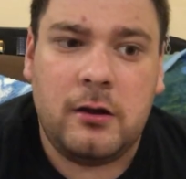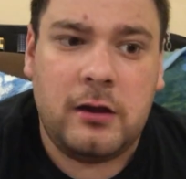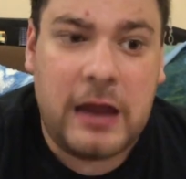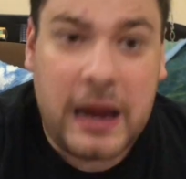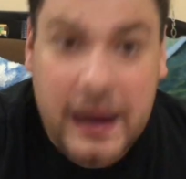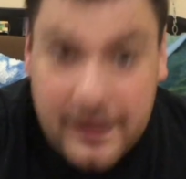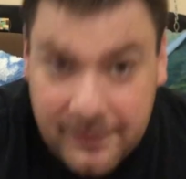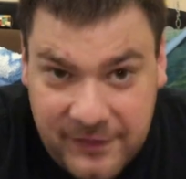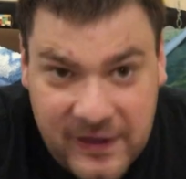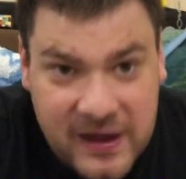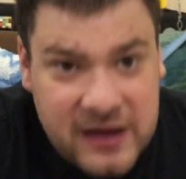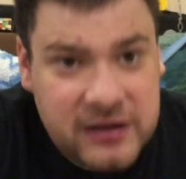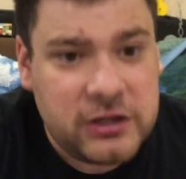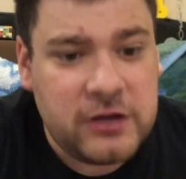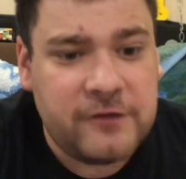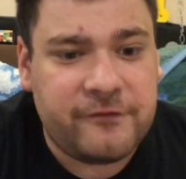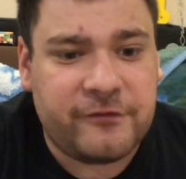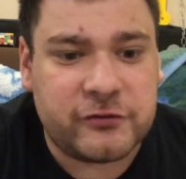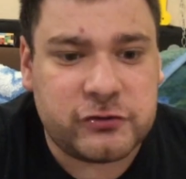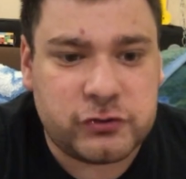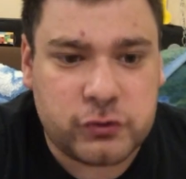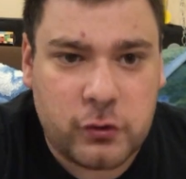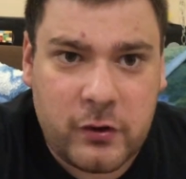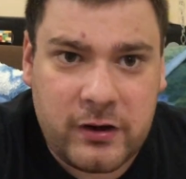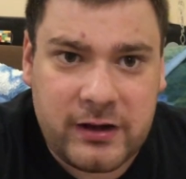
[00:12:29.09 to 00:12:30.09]
And thank you
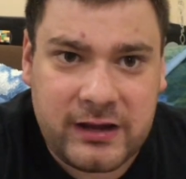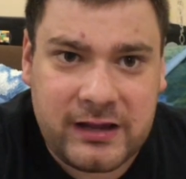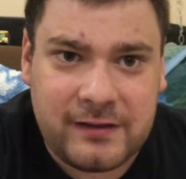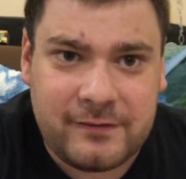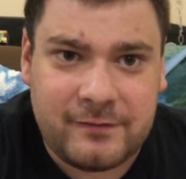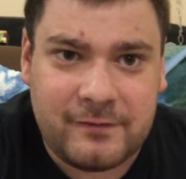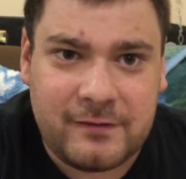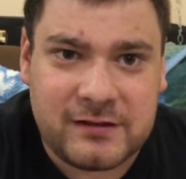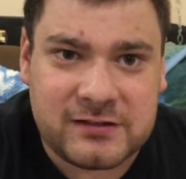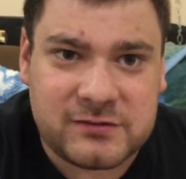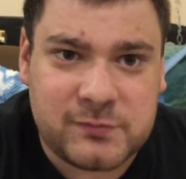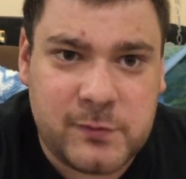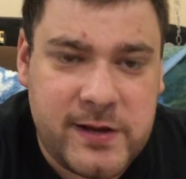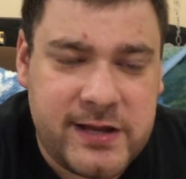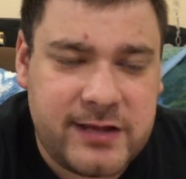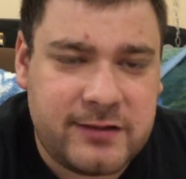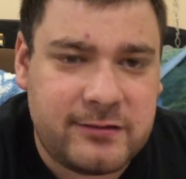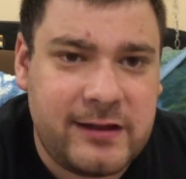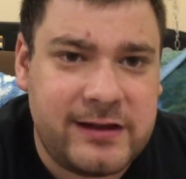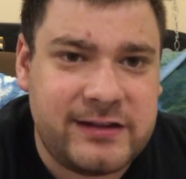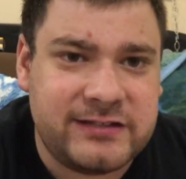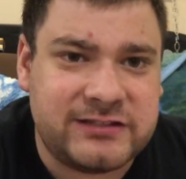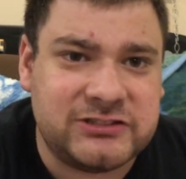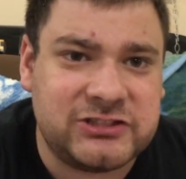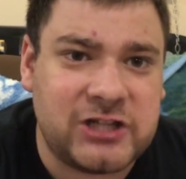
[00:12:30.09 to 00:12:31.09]
for joining in this week,
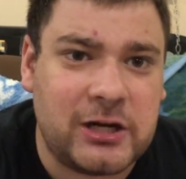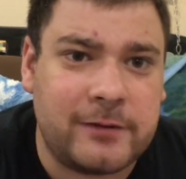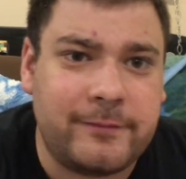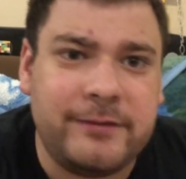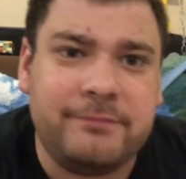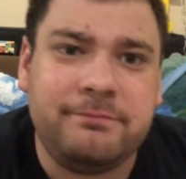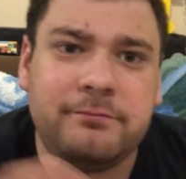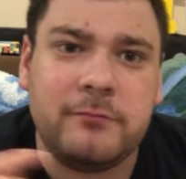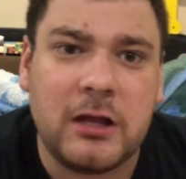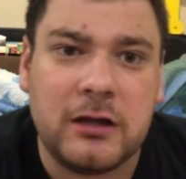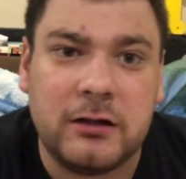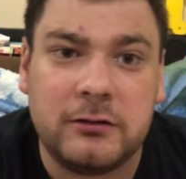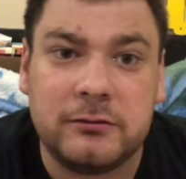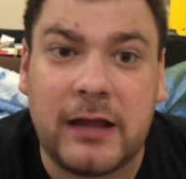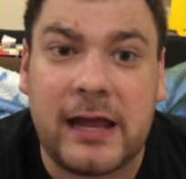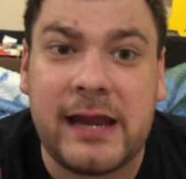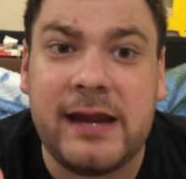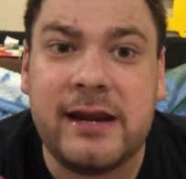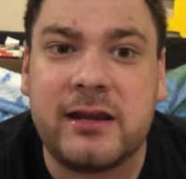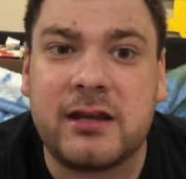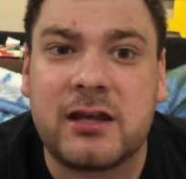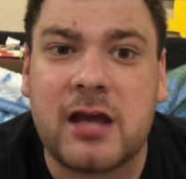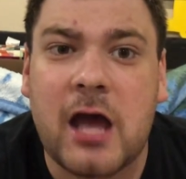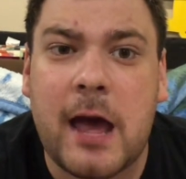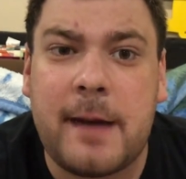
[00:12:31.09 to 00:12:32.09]
ladies and gentlemen.
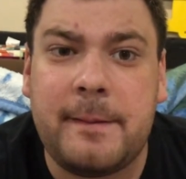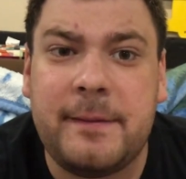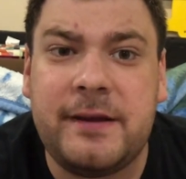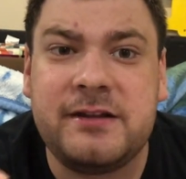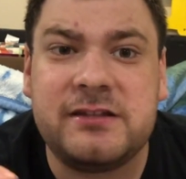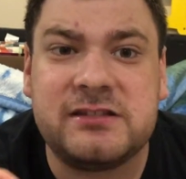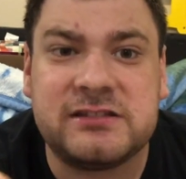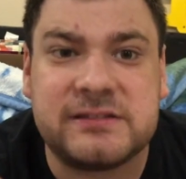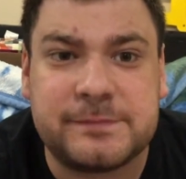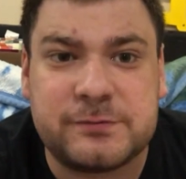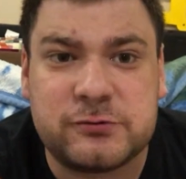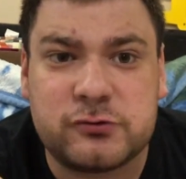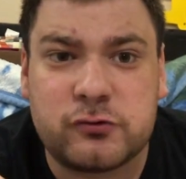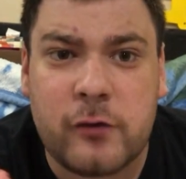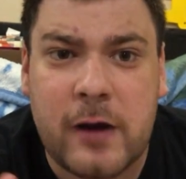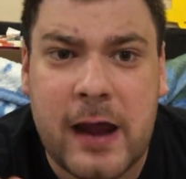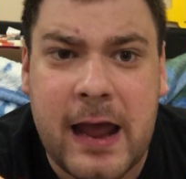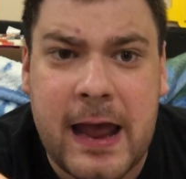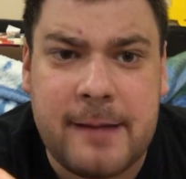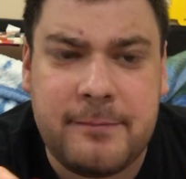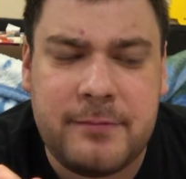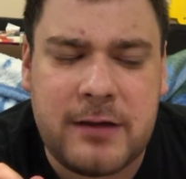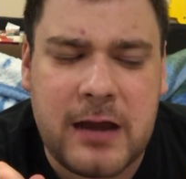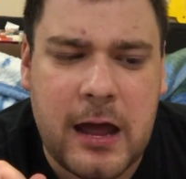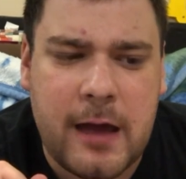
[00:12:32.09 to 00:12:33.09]
Like, comment,
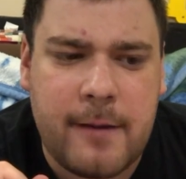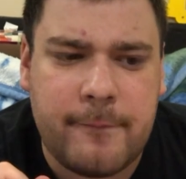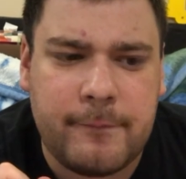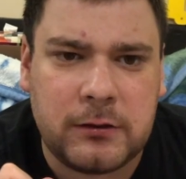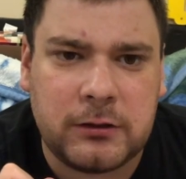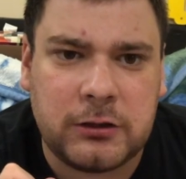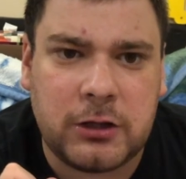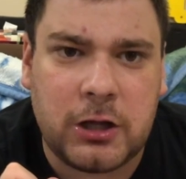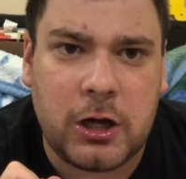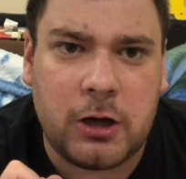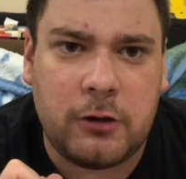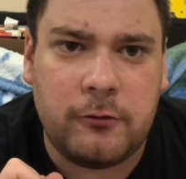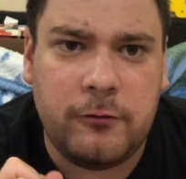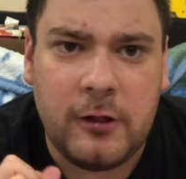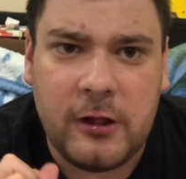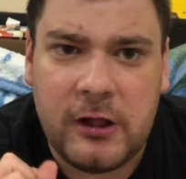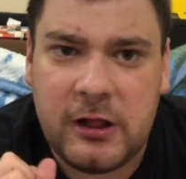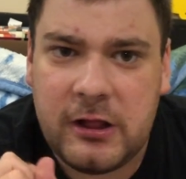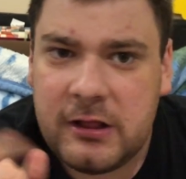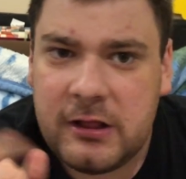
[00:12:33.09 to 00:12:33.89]
subscribe down below.